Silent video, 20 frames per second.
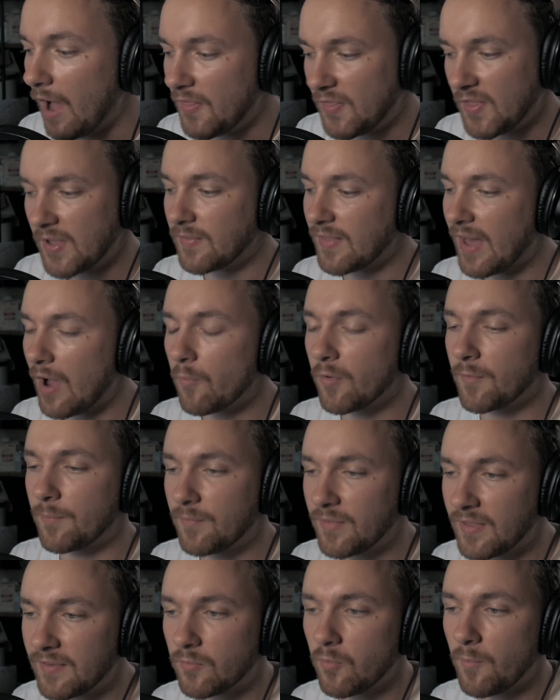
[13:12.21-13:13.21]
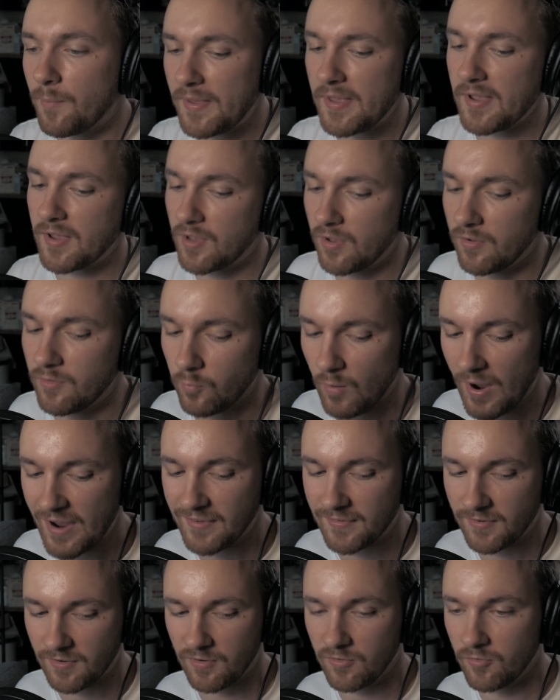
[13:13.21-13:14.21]
I think this would be a good way
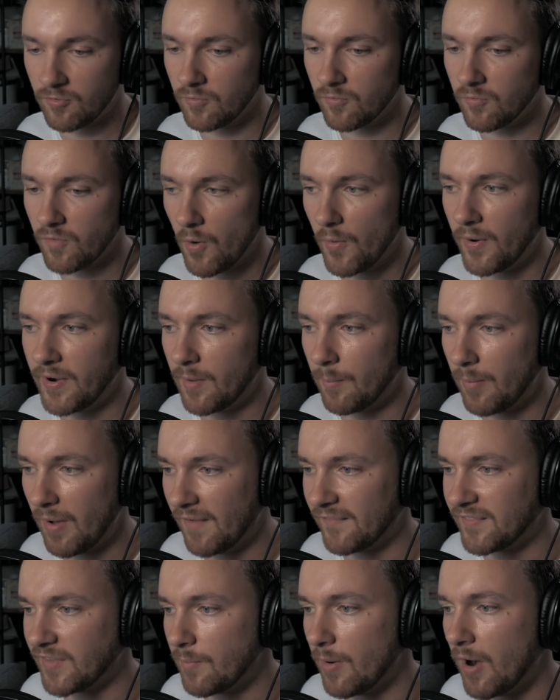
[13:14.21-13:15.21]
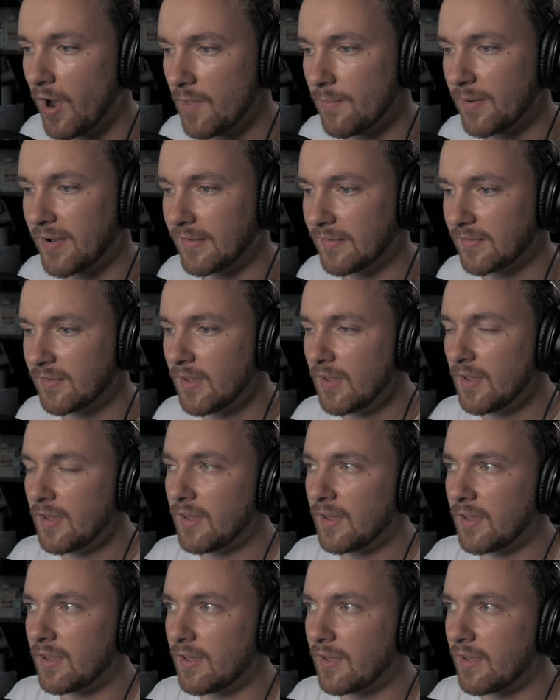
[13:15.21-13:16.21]
to ruin a birthday party, because
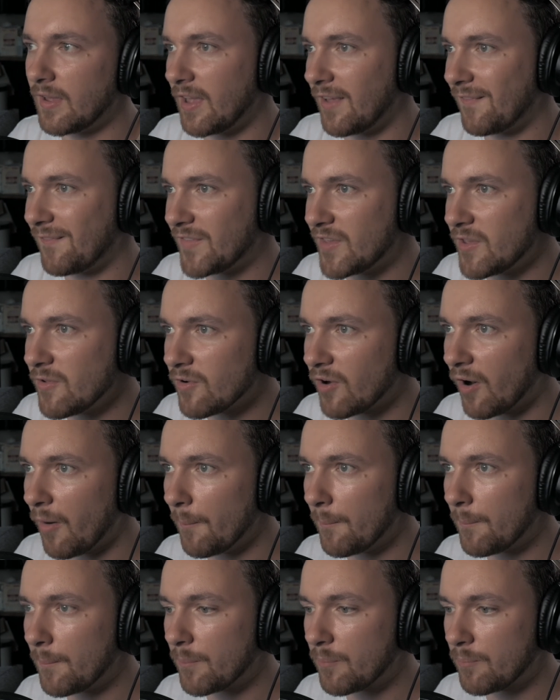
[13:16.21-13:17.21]
if you got